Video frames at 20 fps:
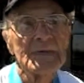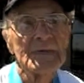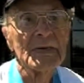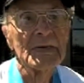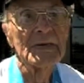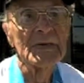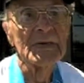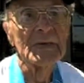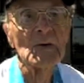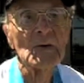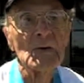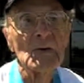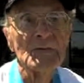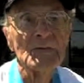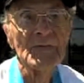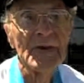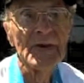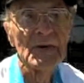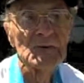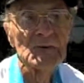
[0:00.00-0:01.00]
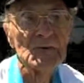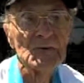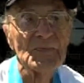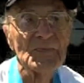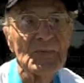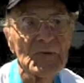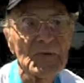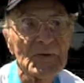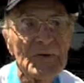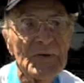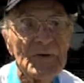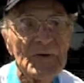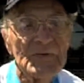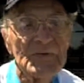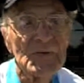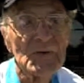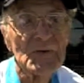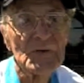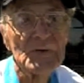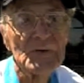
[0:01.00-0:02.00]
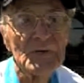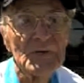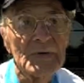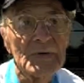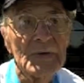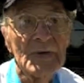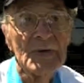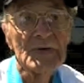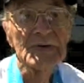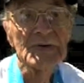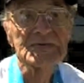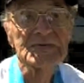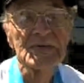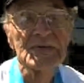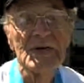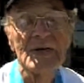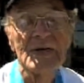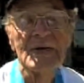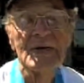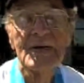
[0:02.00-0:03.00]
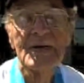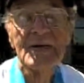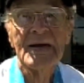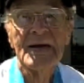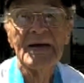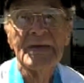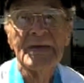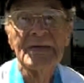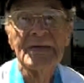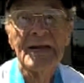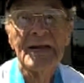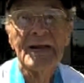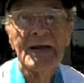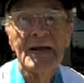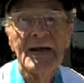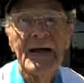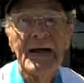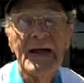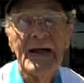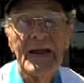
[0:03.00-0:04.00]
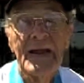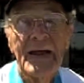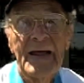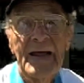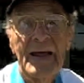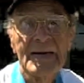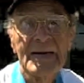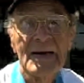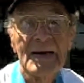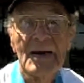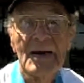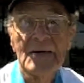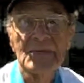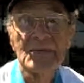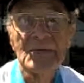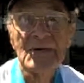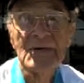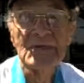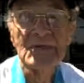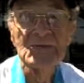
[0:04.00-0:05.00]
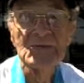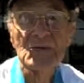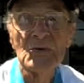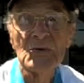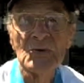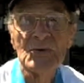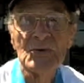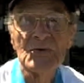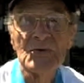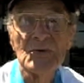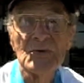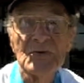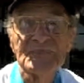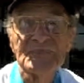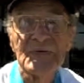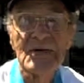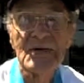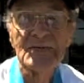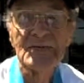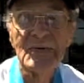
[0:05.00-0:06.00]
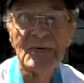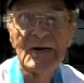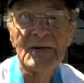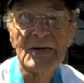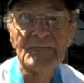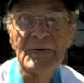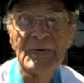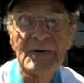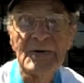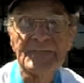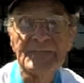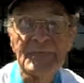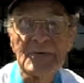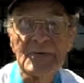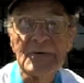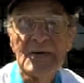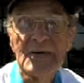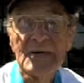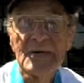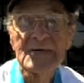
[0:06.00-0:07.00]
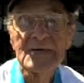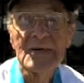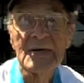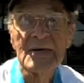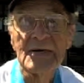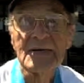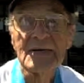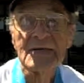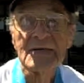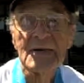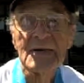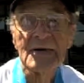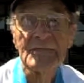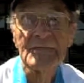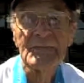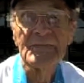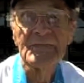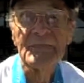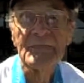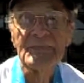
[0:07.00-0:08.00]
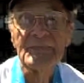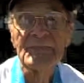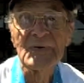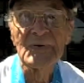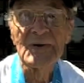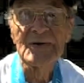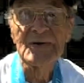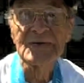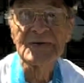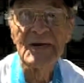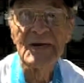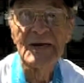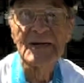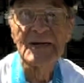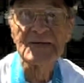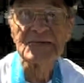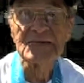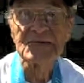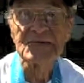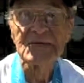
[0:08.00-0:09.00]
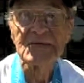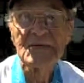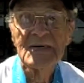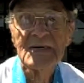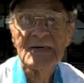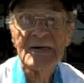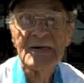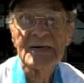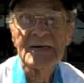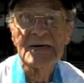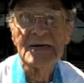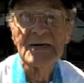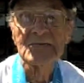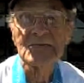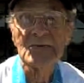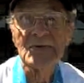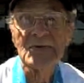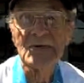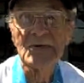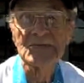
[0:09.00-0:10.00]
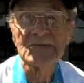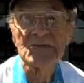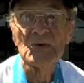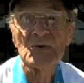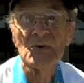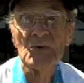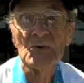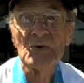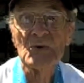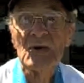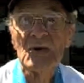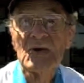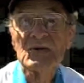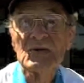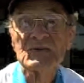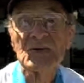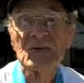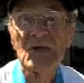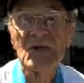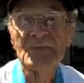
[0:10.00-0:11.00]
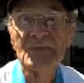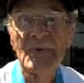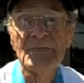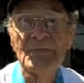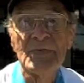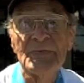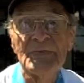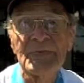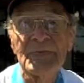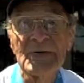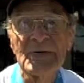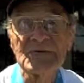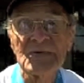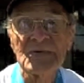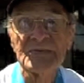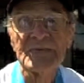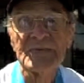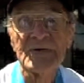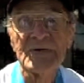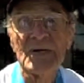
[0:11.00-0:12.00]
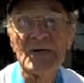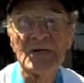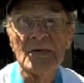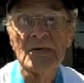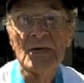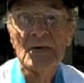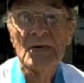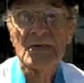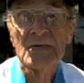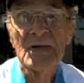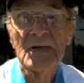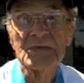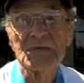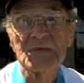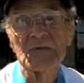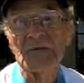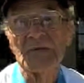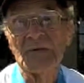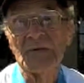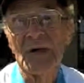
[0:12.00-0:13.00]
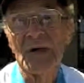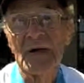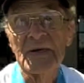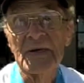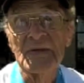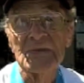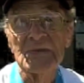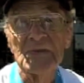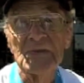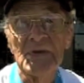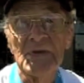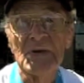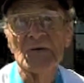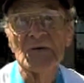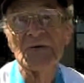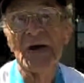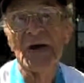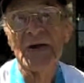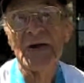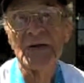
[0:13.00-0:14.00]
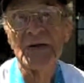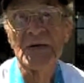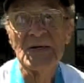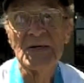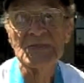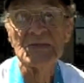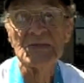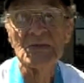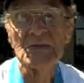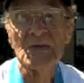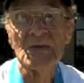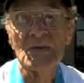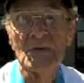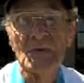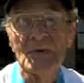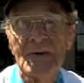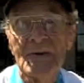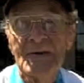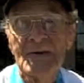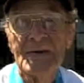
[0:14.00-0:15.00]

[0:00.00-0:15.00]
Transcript: The gold medals were for you see, at 100 years old, you don't find many people that are playing tennis at 100 years old. So they make me play some kid that's only 93 or 90 years old.